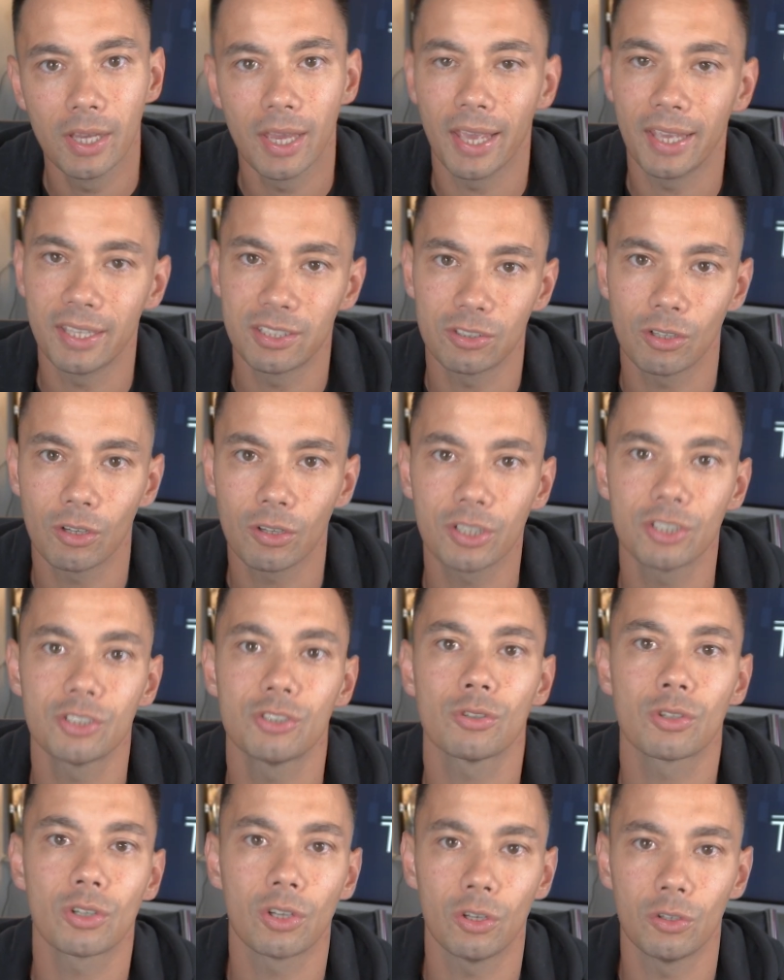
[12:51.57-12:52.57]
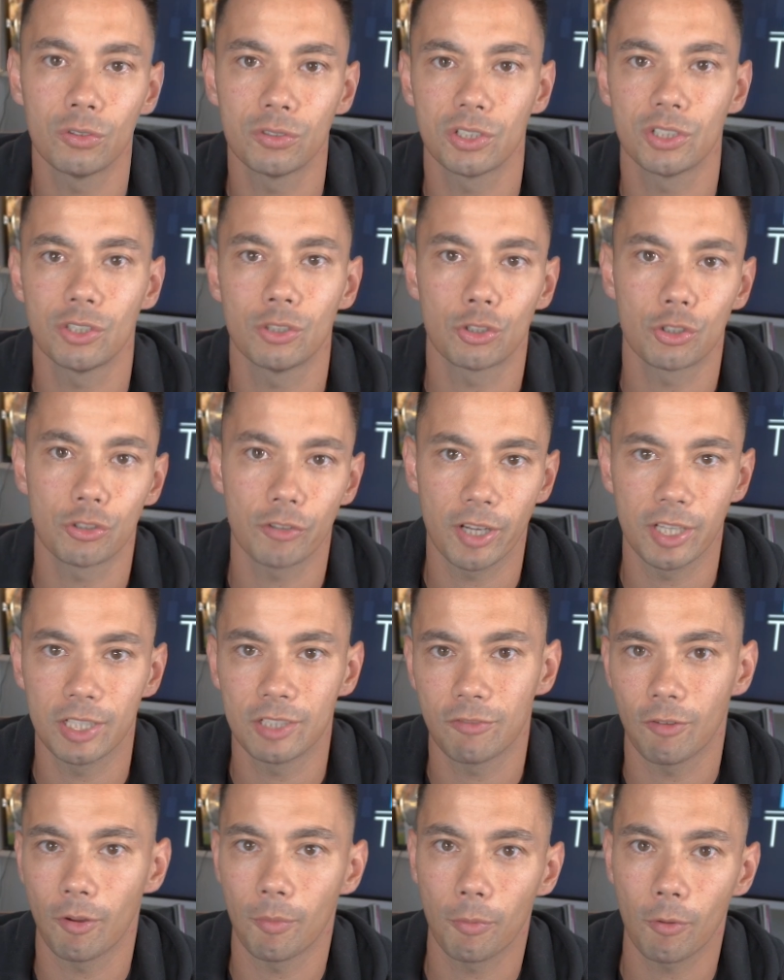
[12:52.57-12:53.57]
as long as you're closing your trades
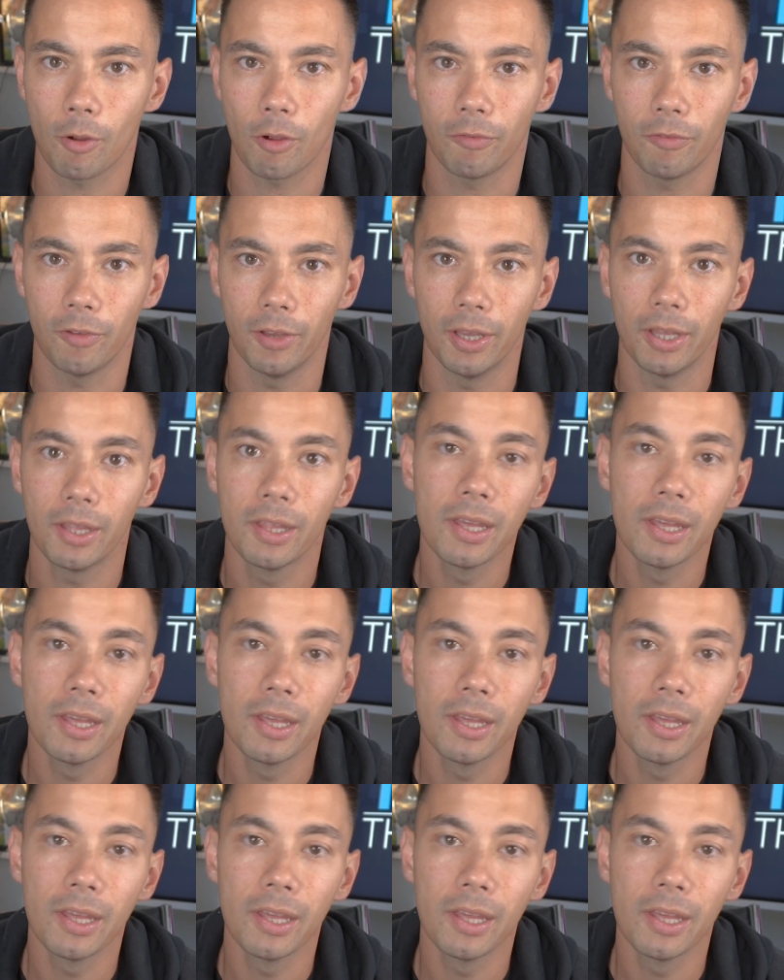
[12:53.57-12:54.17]
for a profit.